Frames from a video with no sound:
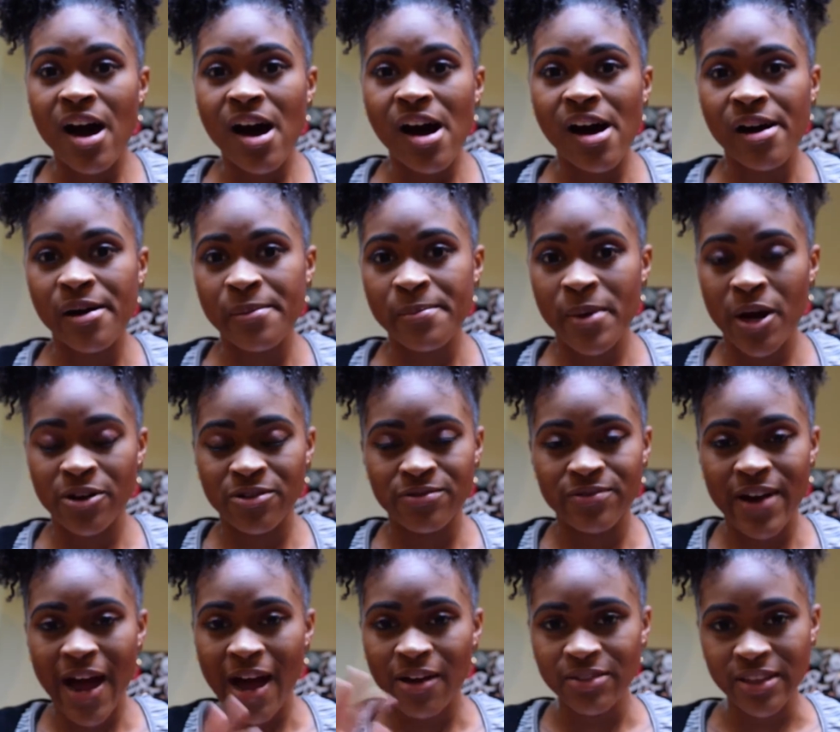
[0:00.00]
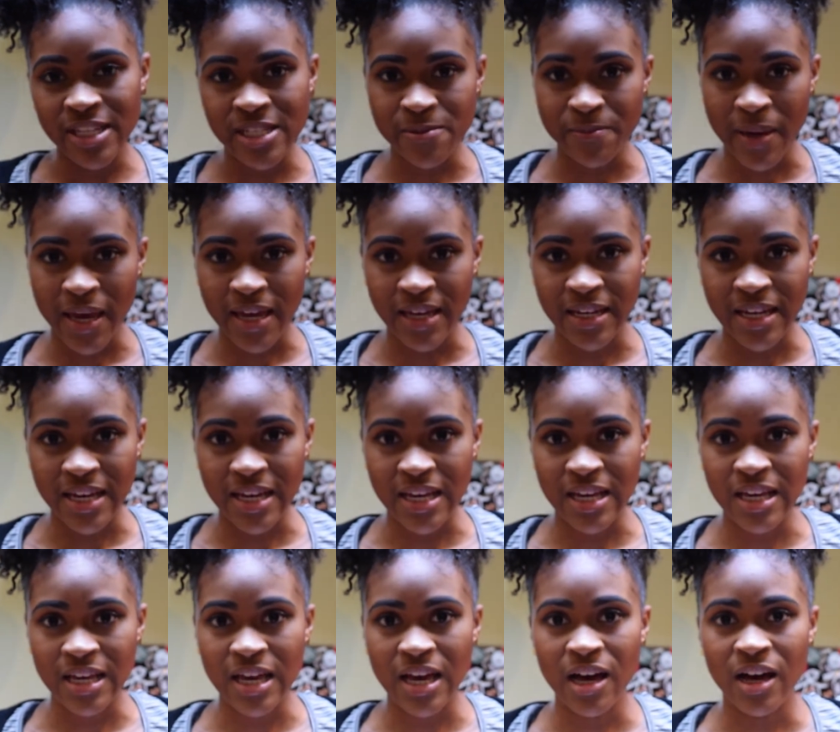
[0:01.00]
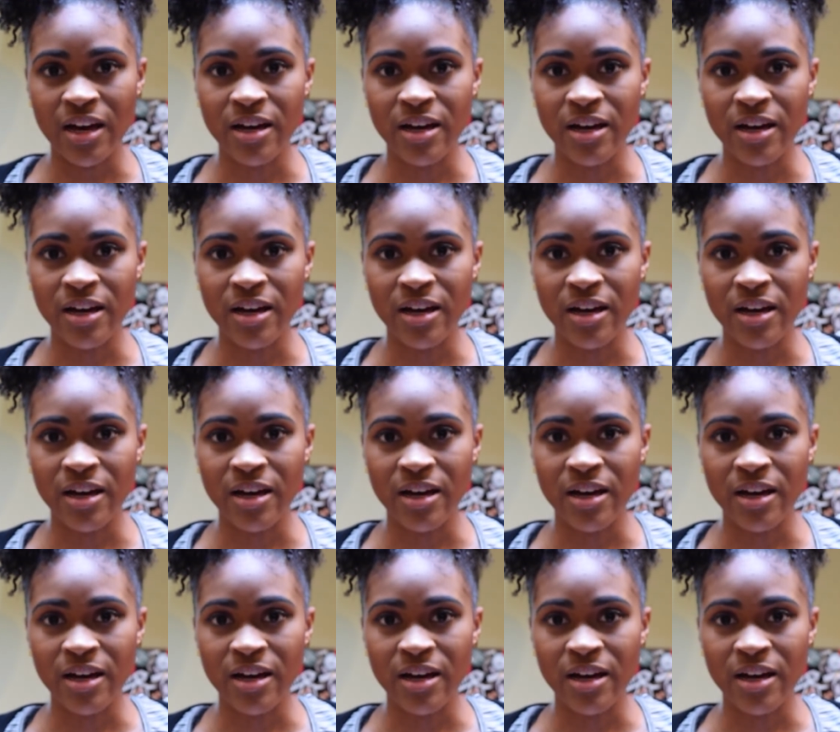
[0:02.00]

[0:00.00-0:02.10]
around this painting,